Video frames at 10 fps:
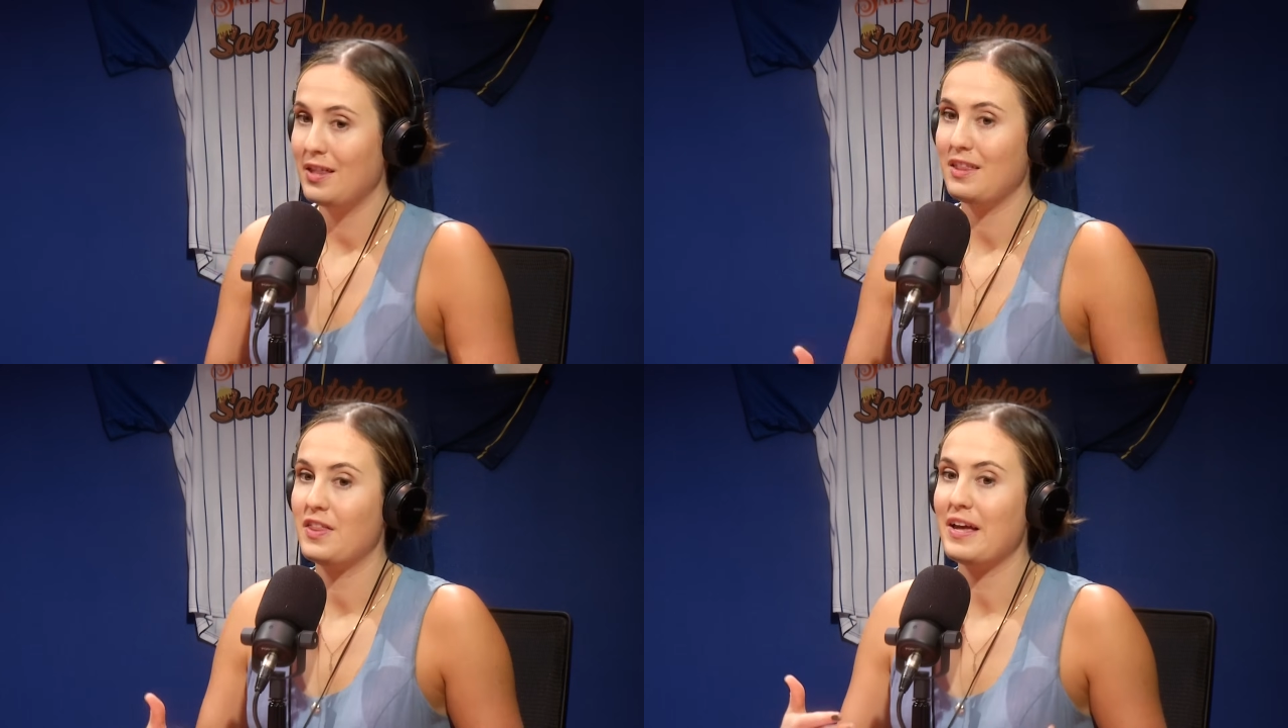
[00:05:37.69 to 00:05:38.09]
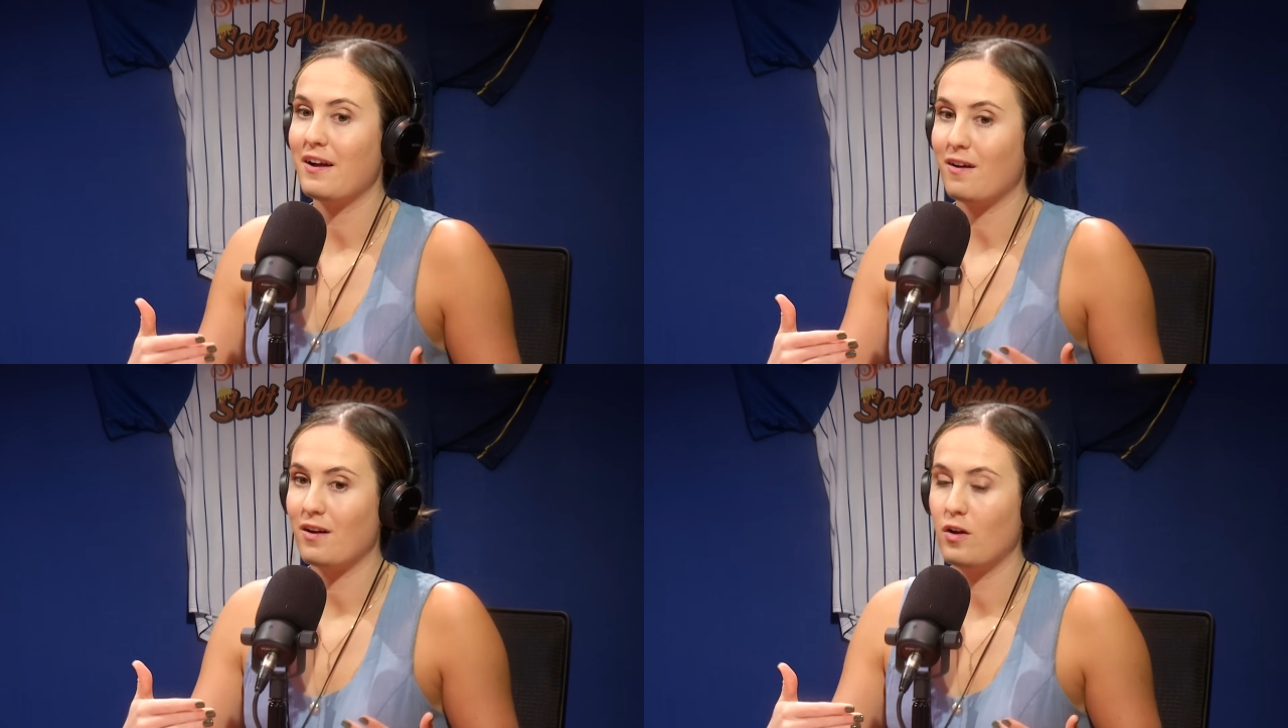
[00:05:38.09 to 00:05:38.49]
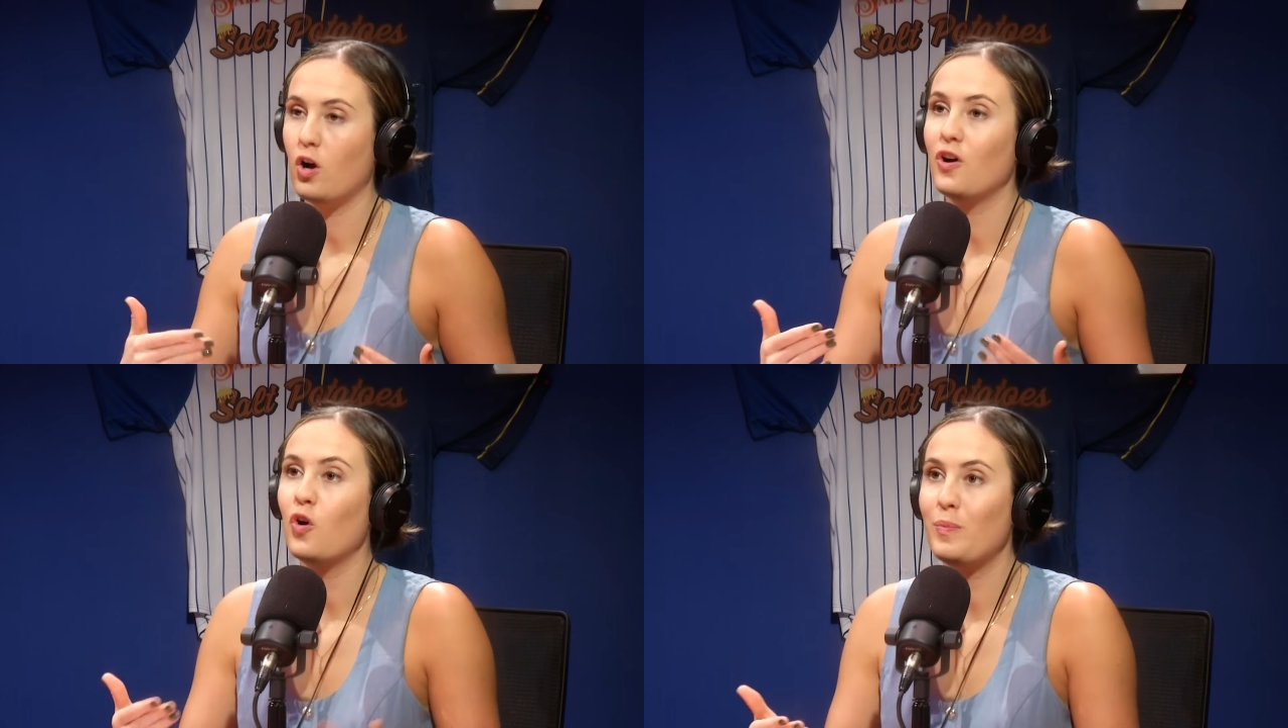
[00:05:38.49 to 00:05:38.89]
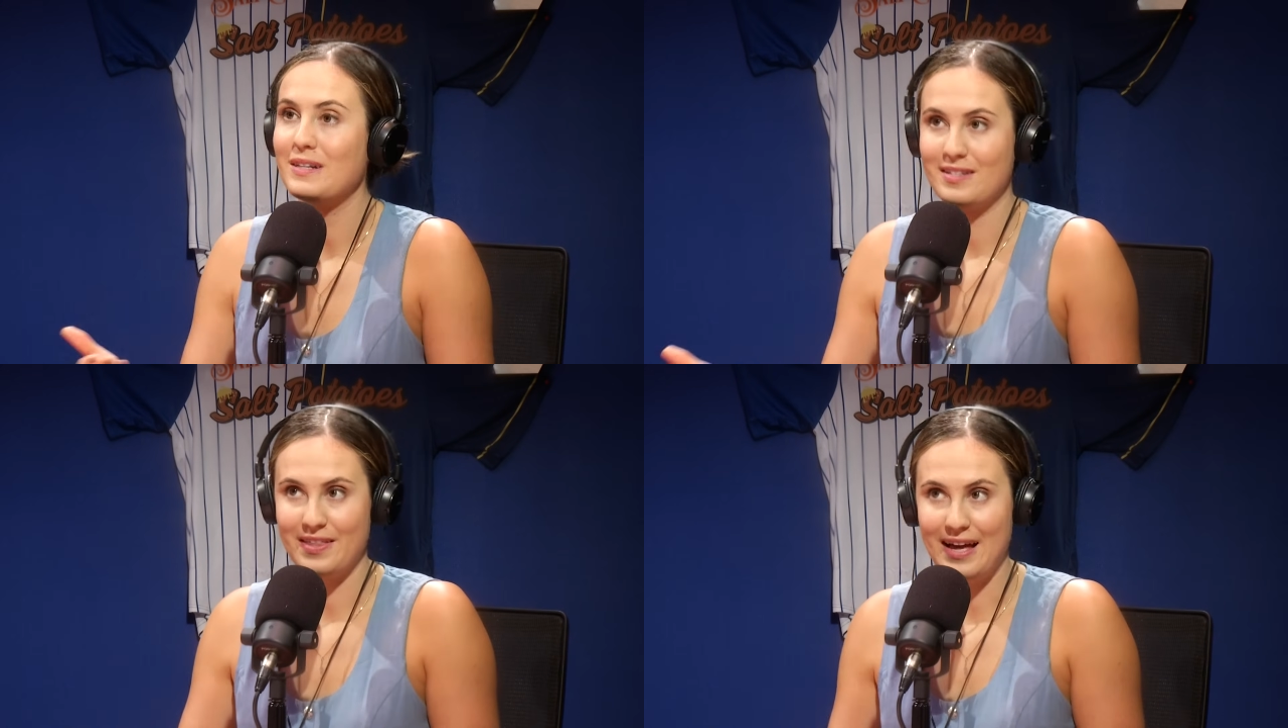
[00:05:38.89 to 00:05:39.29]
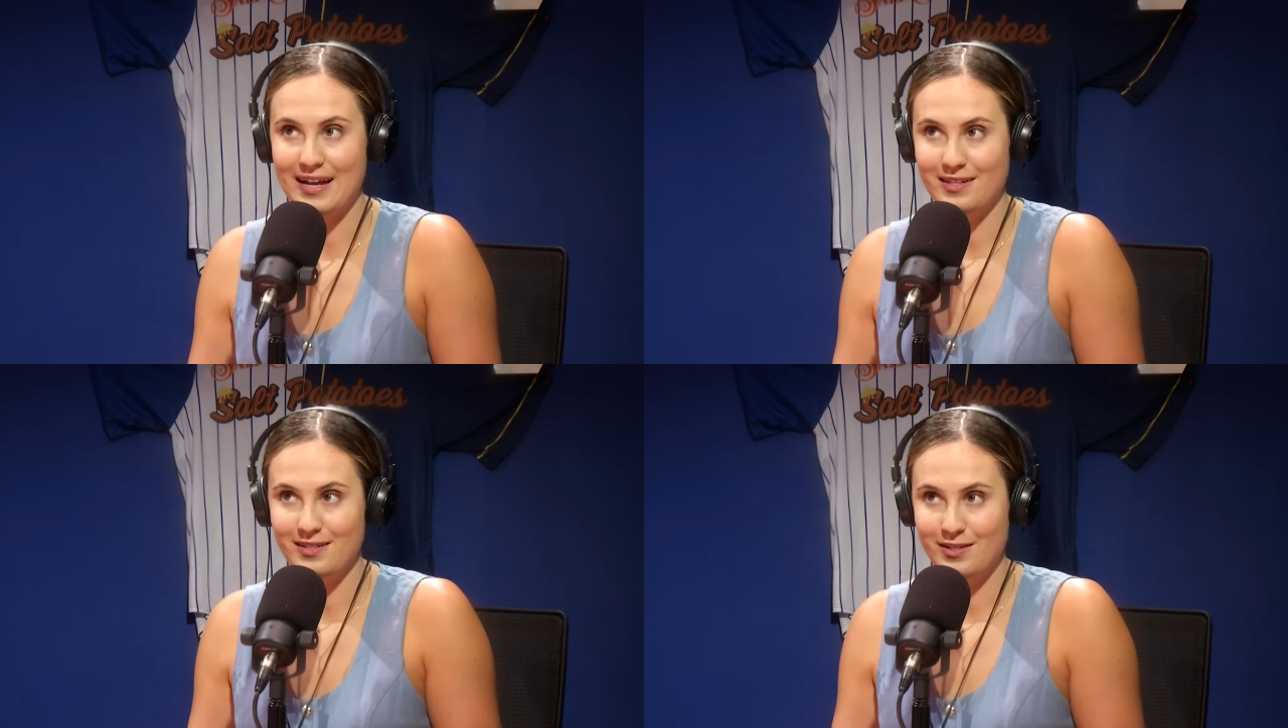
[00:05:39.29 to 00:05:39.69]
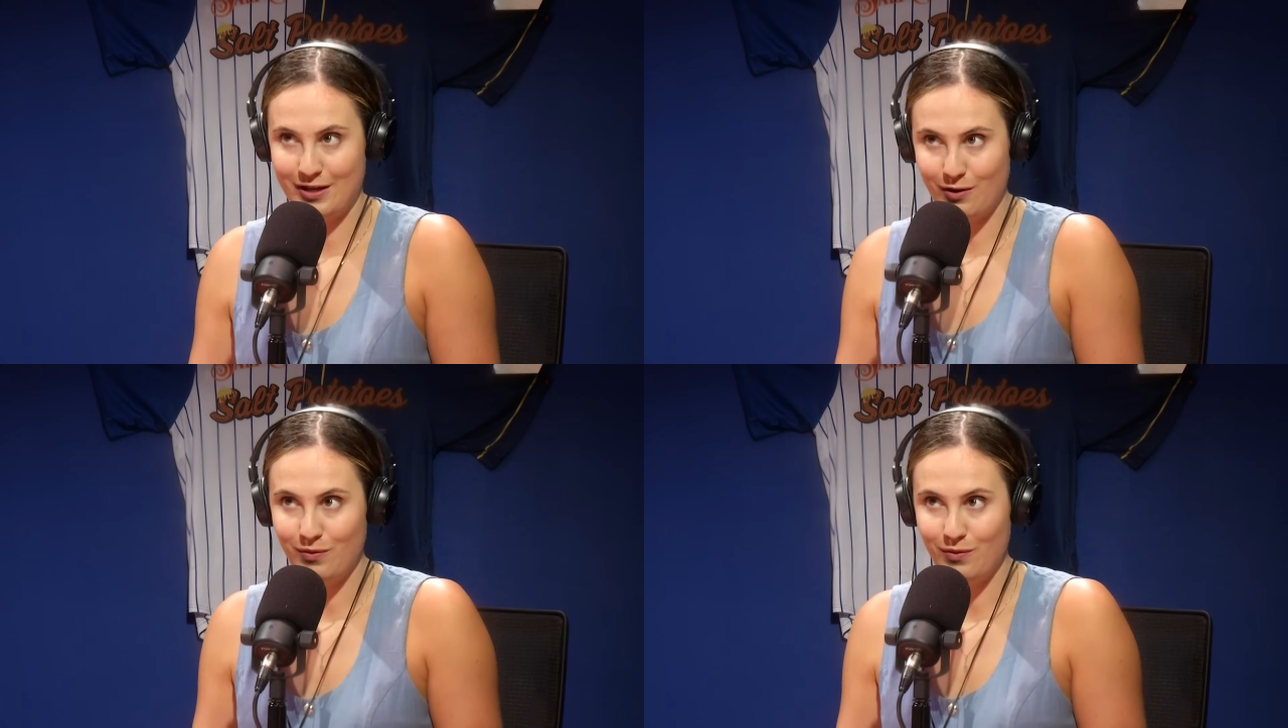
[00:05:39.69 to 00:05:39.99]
they're open to that too.